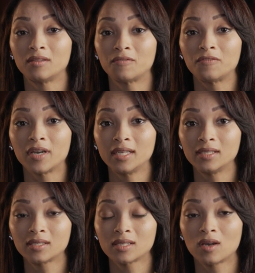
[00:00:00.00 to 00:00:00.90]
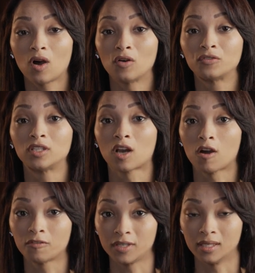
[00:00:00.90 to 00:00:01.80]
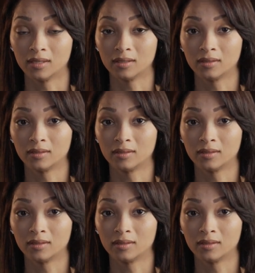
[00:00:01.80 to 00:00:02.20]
the phase of drafting.